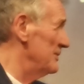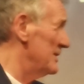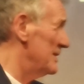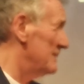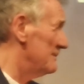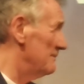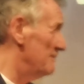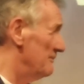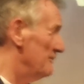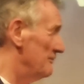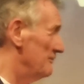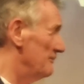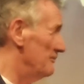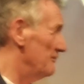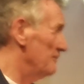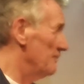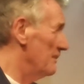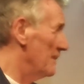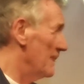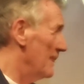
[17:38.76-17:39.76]
I don't want to go
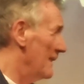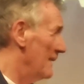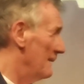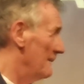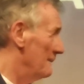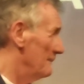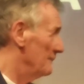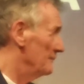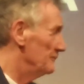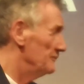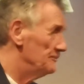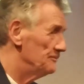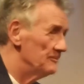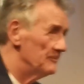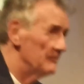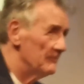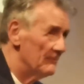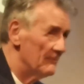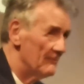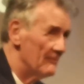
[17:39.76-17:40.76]
off the subject, but we've
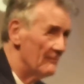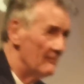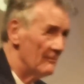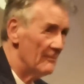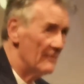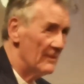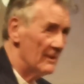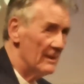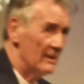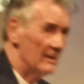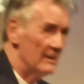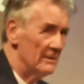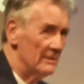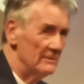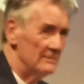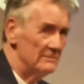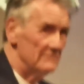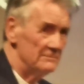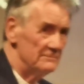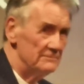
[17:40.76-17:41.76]
got the Queen
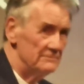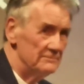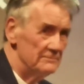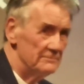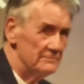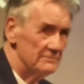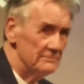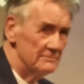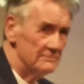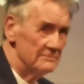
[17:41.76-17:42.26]
of Ife.